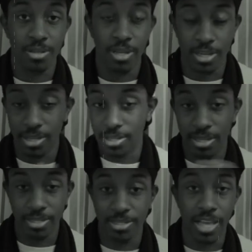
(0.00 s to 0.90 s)

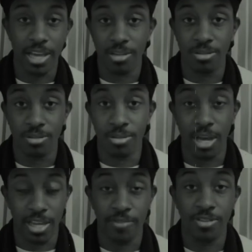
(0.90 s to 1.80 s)
It's that good.
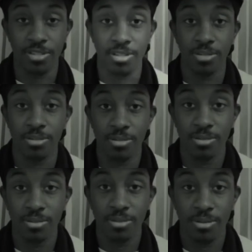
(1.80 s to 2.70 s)
I give it a 10.
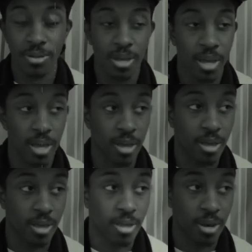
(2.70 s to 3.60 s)

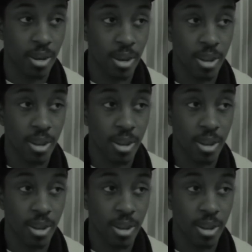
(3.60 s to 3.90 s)
And